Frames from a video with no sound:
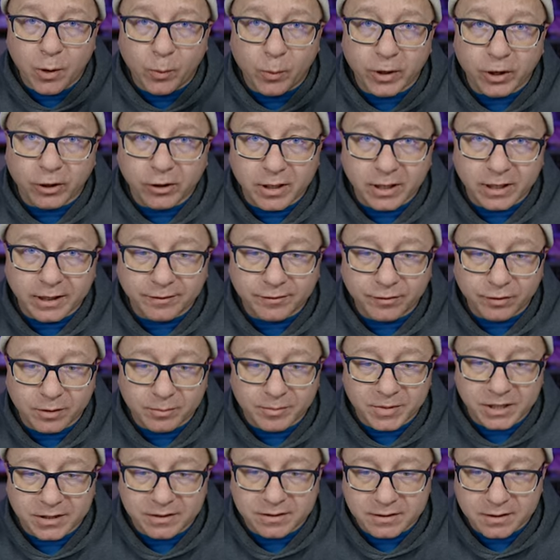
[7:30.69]
We are cutting
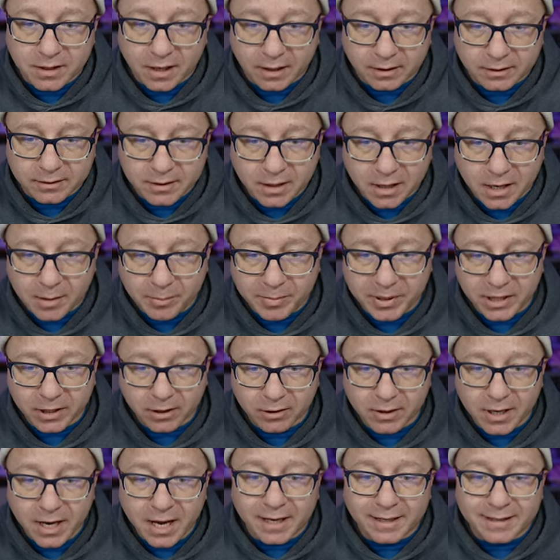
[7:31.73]
from the stock top
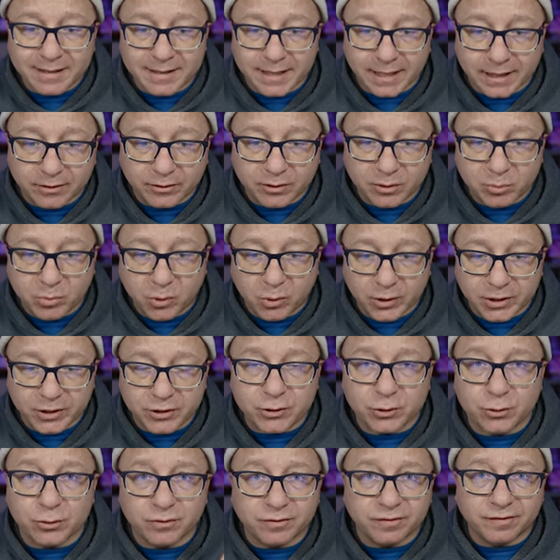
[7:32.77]
here down
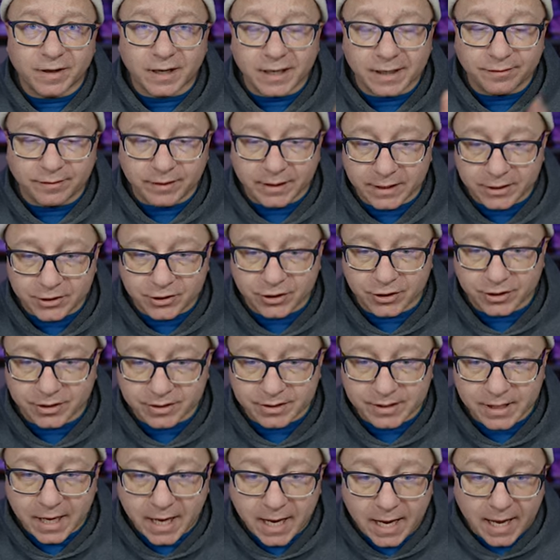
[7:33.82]
0.25
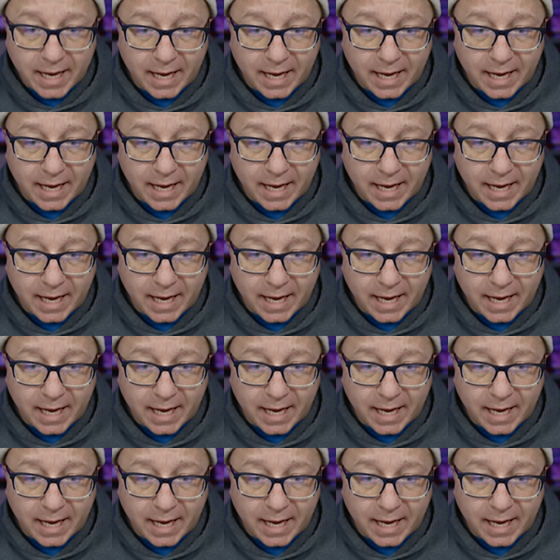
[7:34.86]
inches.